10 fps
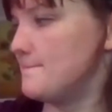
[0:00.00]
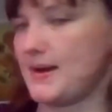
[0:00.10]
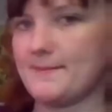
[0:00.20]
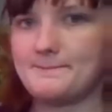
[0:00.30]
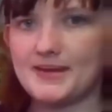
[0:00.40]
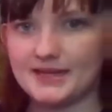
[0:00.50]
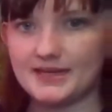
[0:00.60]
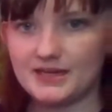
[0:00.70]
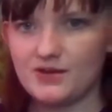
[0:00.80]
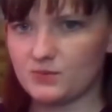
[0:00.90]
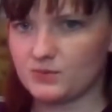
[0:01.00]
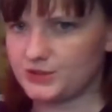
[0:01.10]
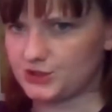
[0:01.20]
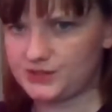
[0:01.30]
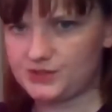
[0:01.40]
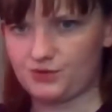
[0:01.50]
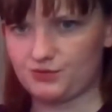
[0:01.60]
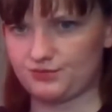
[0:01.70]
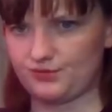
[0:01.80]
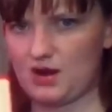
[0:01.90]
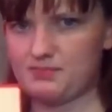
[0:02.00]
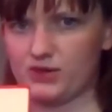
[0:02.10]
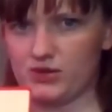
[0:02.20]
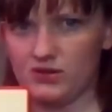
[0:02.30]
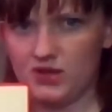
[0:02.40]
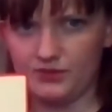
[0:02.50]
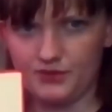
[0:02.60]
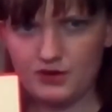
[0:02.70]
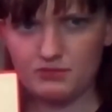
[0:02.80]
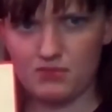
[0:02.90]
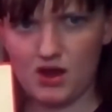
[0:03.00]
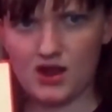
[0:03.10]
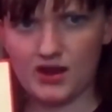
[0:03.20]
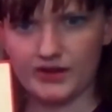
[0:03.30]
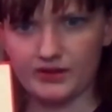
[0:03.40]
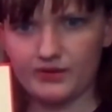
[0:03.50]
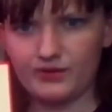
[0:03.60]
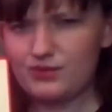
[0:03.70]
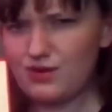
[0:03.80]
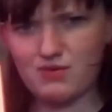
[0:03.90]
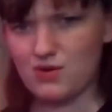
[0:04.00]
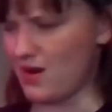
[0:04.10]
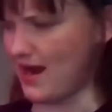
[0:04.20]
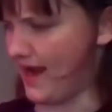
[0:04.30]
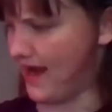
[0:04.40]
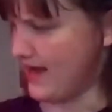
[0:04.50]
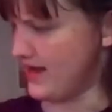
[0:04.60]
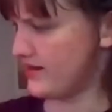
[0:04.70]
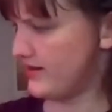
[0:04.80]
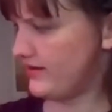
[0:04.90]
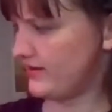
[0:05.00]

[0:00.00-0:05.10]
But Pig would just grumble, they're mine, go away.